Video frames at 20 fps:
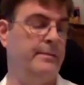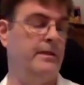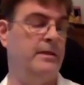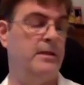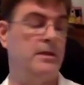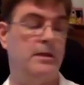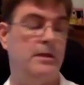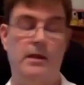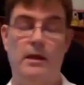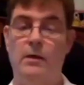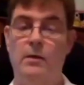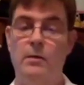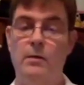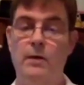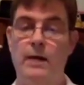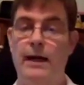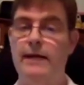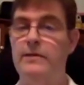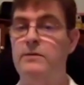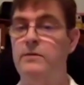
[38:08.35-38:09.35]
slow
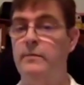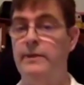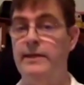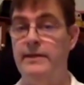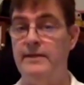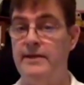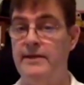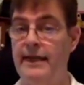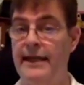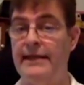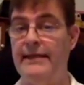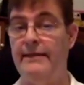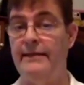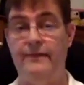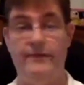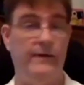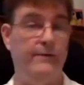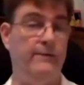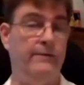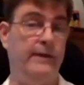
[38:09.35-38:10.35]
rides will be 10 to
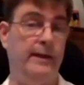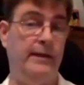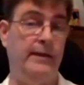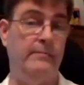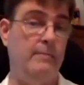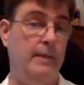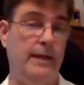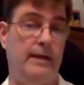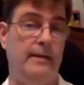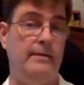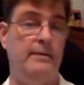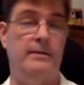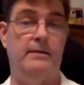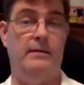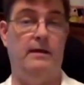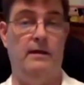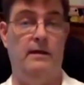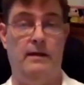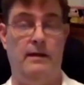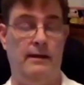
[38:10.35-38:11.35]
15
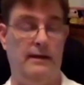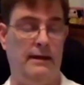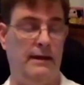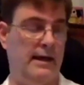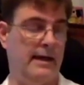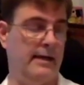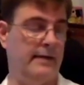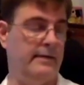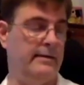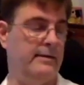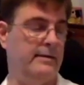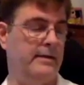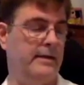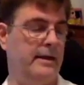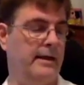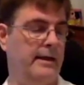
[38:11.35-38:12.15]
minutes lines.